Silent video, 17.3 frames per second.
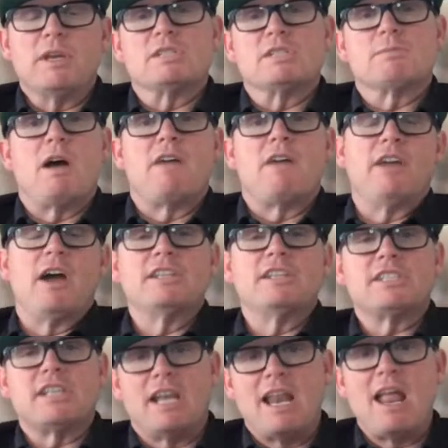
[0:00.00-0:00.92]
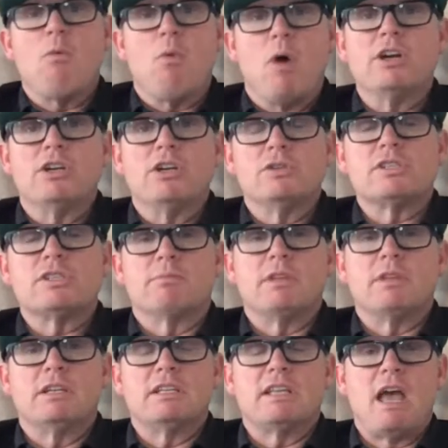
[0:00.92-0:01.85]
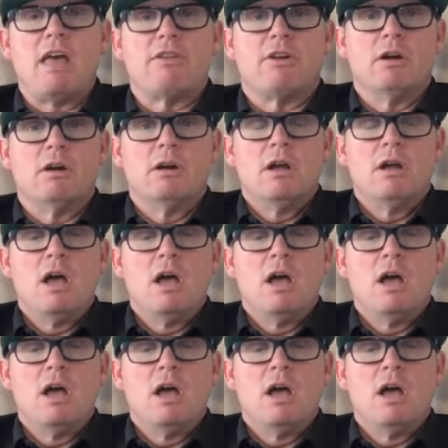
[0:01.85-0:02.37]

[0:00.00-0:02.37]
because my fiance and I want to do something together.